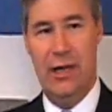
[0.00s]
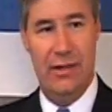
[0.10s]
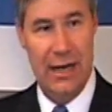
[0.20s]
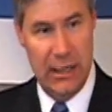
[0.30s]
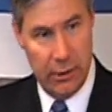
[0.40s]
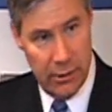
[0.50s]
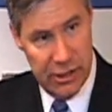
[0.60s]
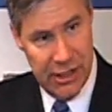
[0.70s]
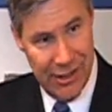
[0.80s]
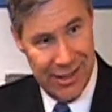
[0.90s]
The error
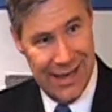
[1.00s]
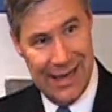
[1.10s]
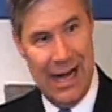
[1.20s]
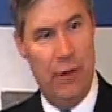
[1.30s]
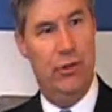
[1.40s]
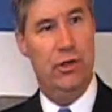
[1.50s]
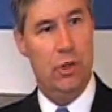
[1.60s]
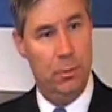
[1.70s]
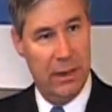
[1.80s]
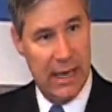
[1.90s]
is there to take out. The
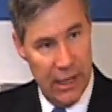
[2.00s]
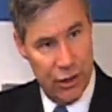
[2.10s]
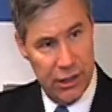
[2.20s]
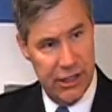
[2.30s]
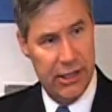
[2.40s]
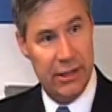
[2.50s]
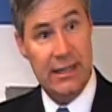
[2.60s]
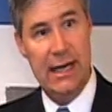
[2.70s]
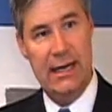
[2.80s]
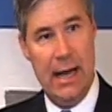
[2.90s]
duplication is there to
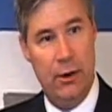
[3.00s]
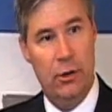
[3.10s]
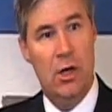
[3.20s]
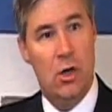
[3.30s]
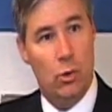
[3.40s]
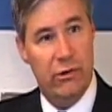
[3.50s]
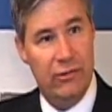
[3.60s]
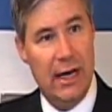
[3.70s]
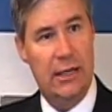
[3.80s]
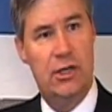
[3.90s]
take out. We've
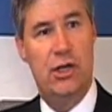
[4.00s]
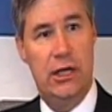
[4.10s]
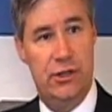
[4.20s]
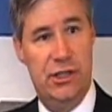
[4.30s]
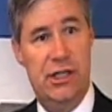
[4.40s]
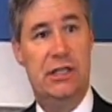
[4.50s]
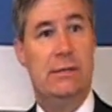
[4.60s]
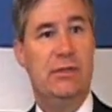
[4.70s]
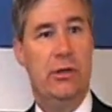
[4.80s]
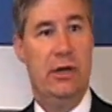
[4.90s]
got to change the system
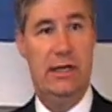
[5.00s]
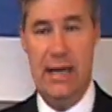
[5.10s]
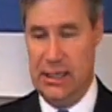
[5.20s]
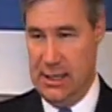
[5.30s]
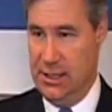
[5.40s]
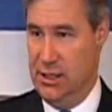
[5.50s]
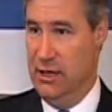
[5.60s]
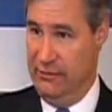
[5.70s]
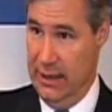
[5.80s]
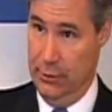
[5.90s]
so that it takes that
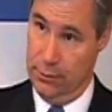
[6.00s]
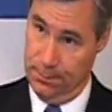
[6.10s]
stuff out.